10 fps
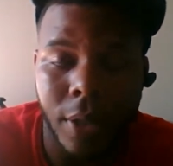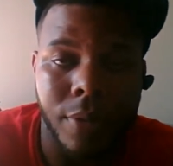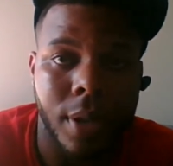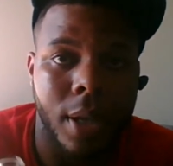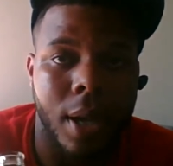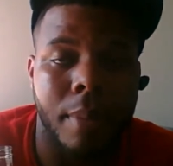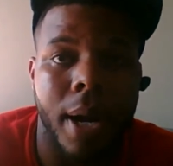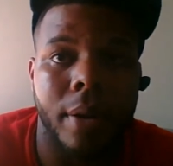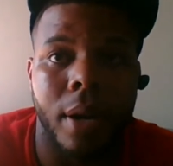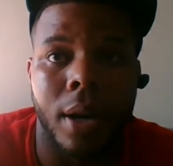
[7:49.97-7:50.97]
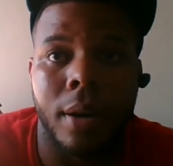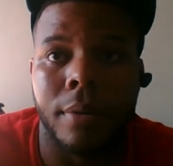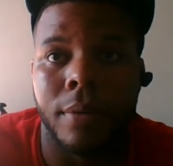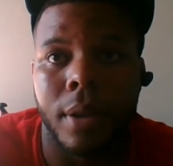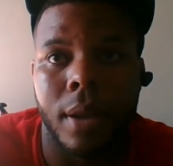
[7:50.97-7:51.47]
Chiefs come out
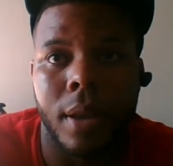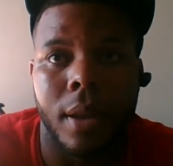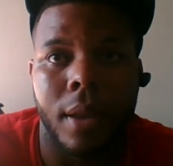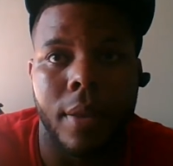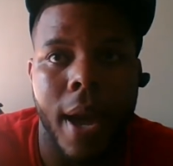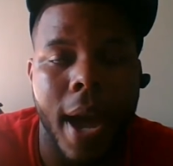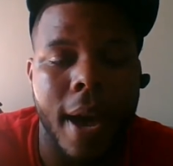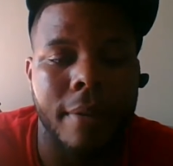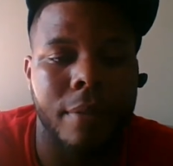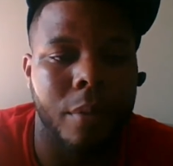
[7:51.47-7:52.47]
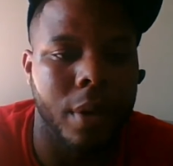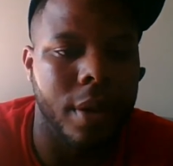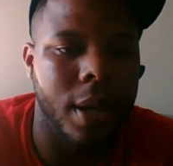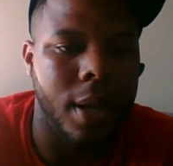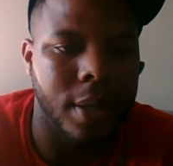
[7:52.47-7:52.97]
of the half
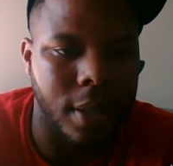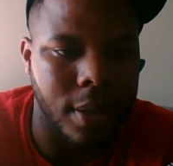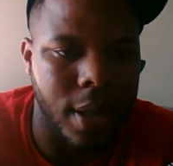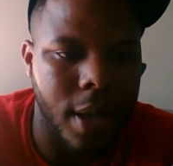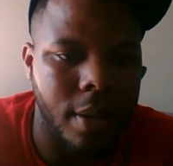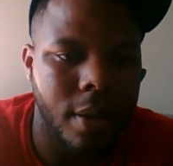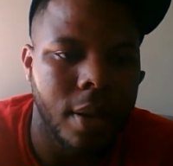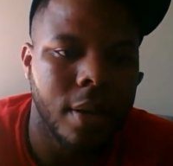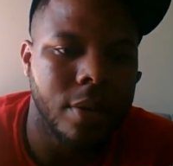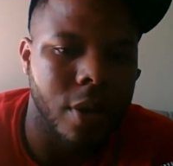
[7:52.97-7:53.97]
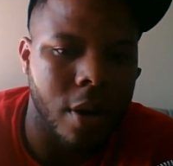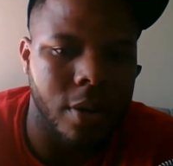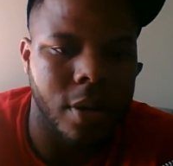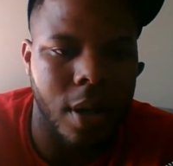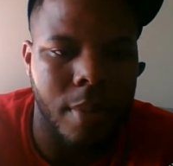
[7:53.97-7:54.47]
with a touchdown.
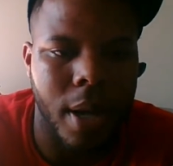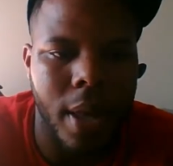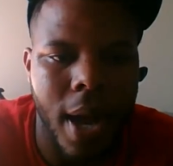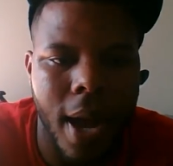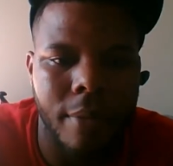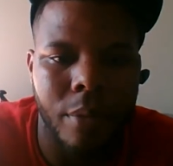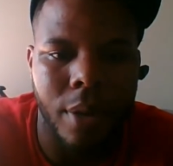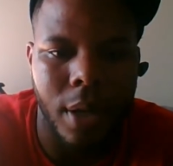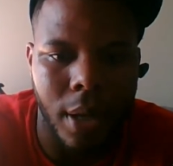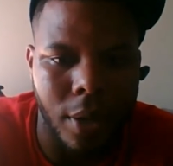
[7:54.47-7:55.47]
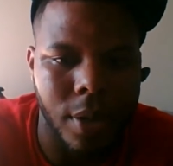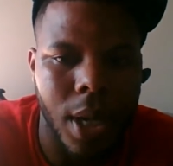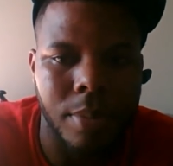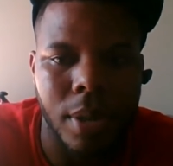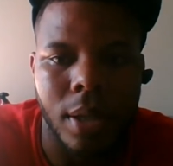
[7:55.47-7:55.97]
Chargers come out of the half with an
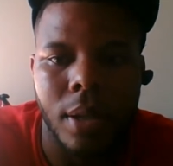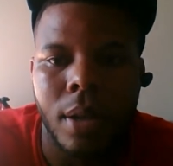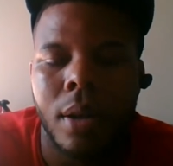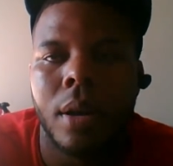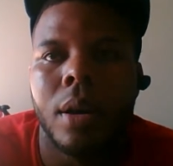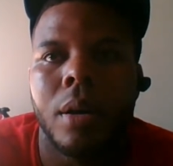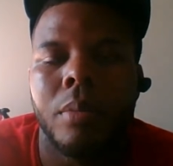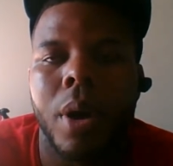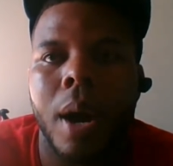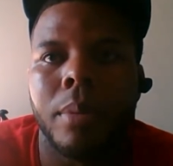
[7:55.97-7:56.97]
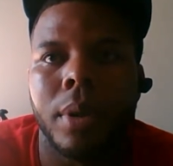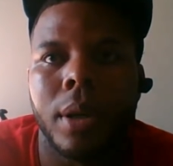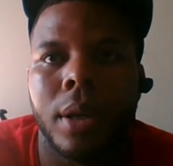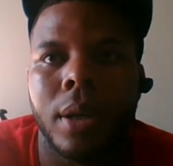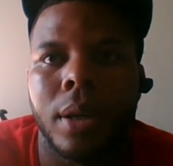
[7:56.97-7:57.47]
interception.
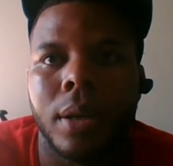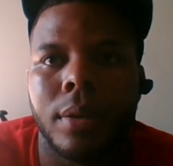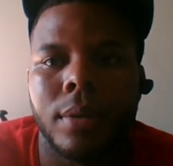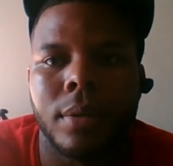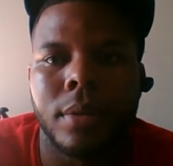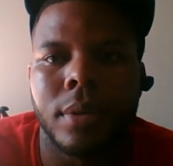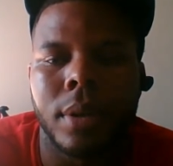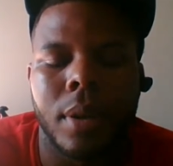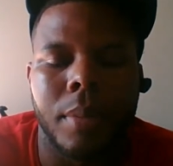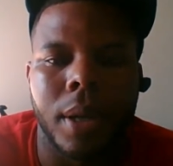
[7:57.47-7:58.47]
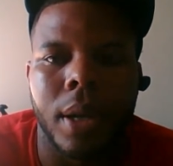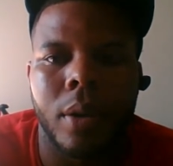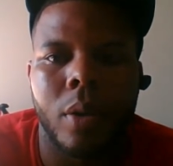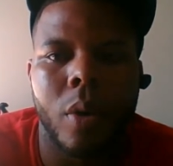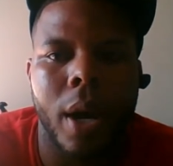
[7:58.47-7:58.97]
Probably,
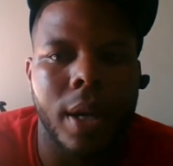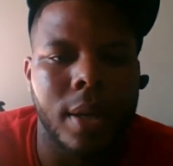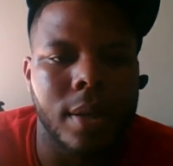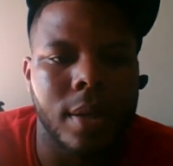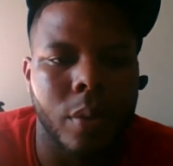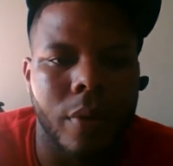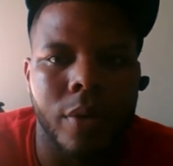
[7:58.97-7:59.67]
quite easily